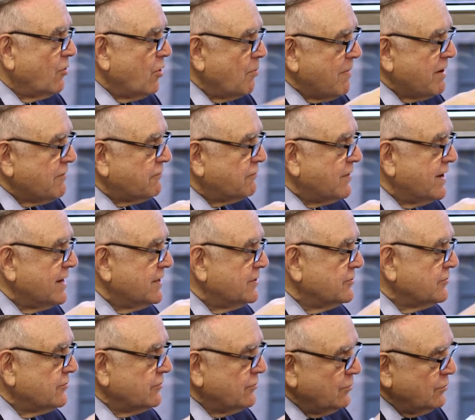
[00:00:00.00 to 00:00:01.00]
All my
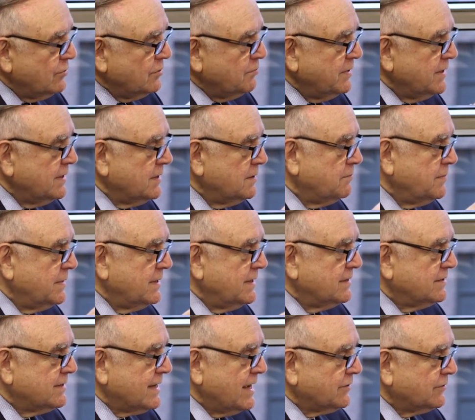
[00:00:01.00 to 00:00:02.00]
friends knew me, be
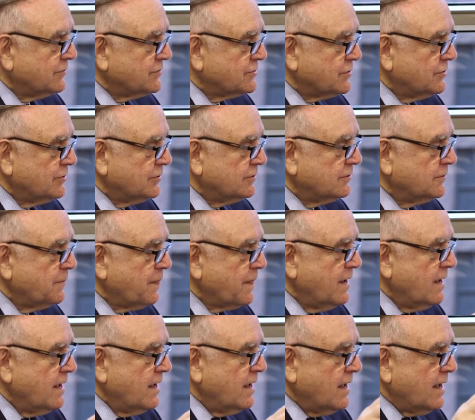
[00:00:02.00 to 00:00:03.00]
in dental school.
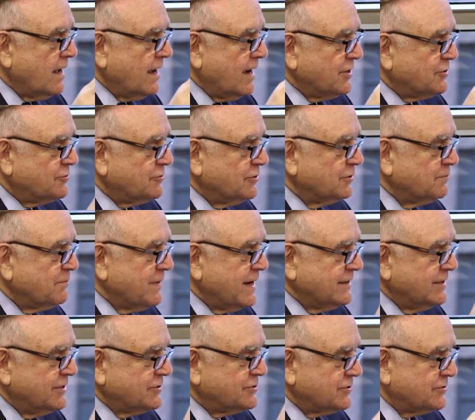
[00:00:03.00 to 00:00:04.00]
I drilled my
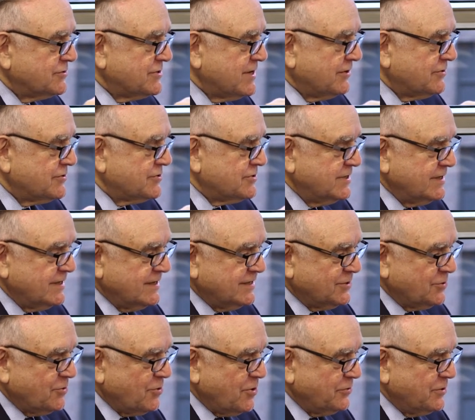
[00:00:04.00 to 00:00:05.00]
initials LC
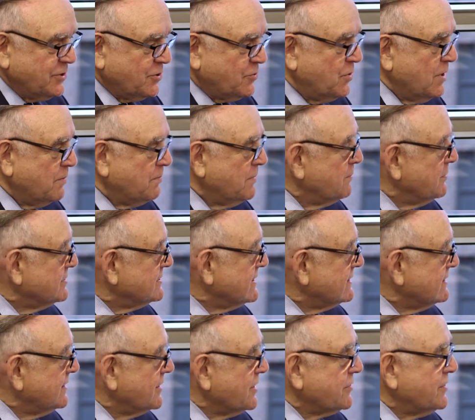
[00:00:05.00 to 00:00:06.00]
into all the equipment. They
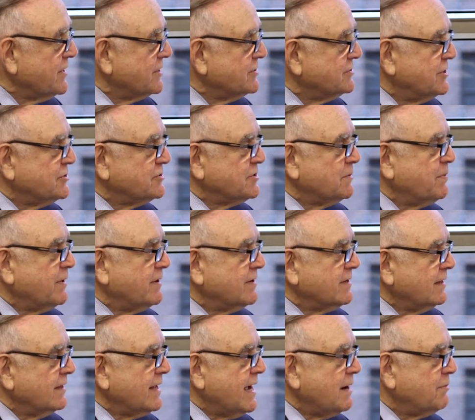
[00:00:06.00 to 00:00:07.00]
say things disappear in
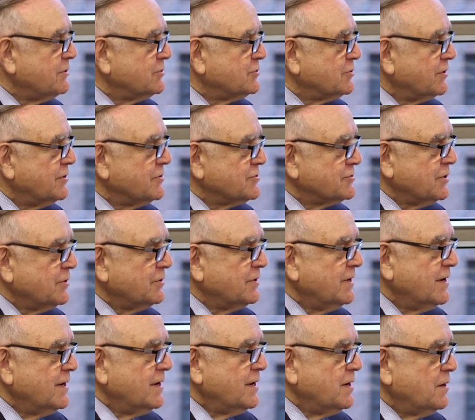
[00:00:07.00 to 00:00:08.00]
the laboratory, so
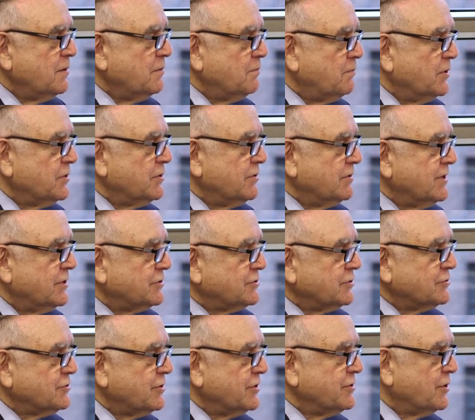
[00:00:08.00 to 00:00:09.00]
put your
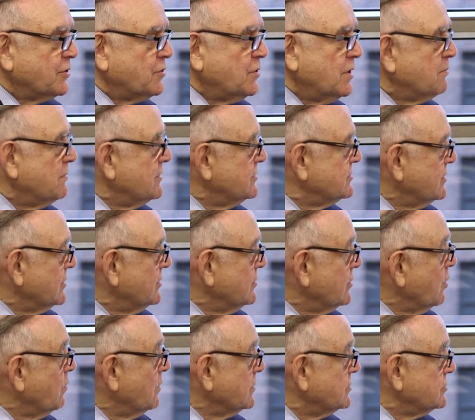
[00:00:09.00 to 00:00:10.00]
initials on your equipment so you
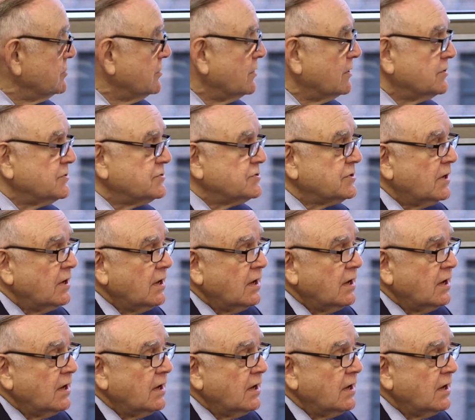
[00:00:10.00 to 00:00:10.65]
know it's yours.